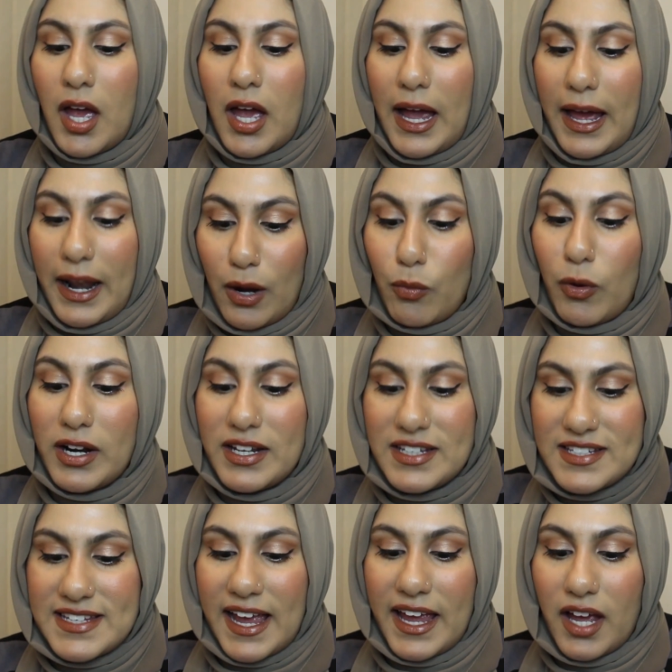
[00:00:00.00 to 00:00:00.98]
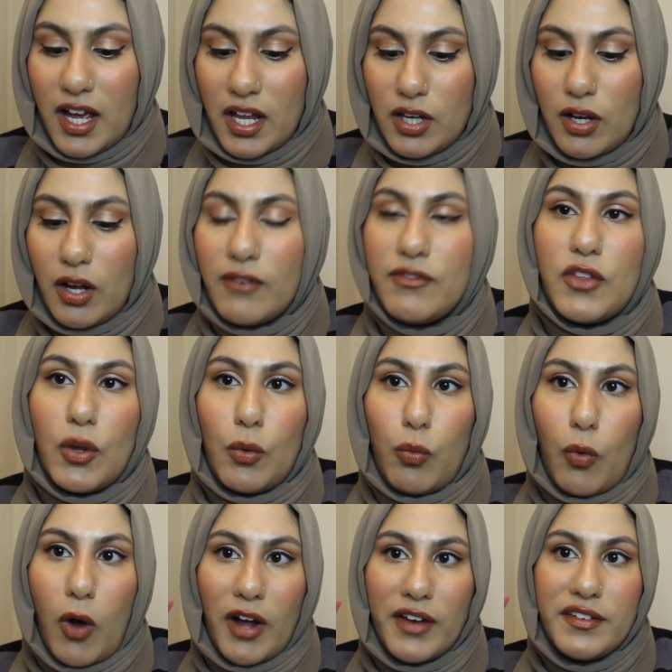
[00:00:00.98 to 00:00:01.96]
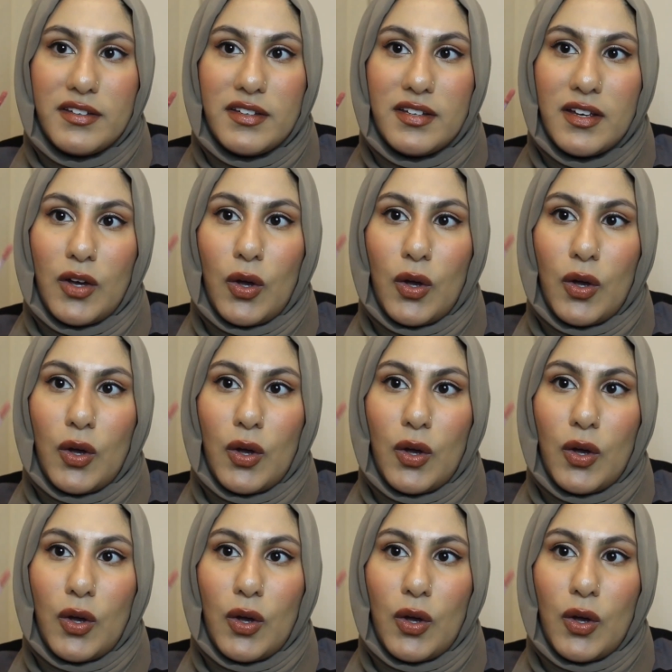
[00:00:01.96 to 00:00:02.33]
And I want to say I love the wand.